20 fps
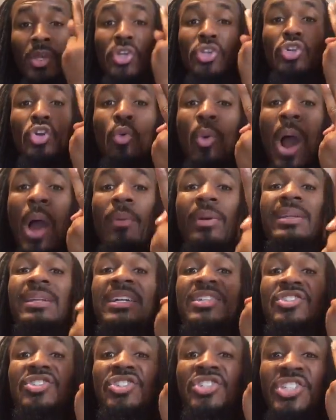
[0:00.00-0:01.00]
you are a
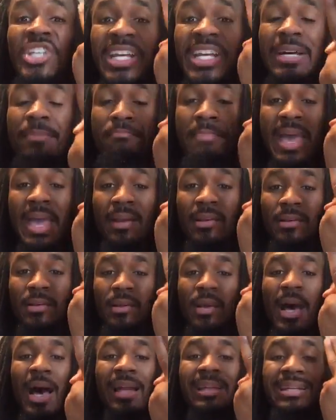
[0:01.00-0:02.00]
legitimate,
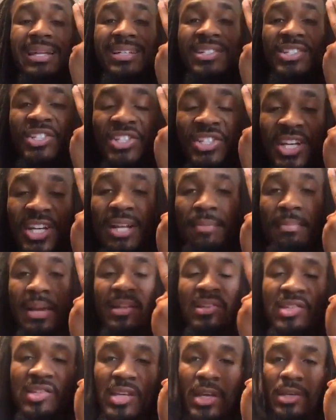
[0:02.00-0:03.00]
a
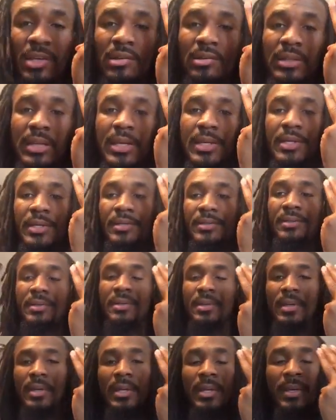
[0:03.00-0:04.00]
legitimate senior leader.
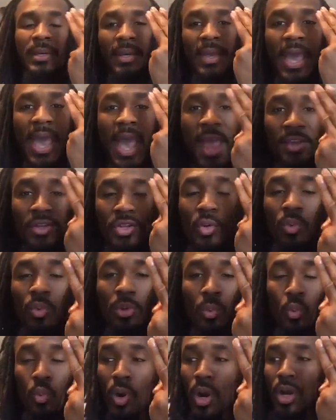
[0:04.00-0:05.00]
And
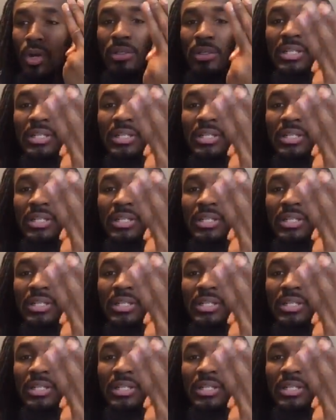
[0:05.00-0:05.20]
you were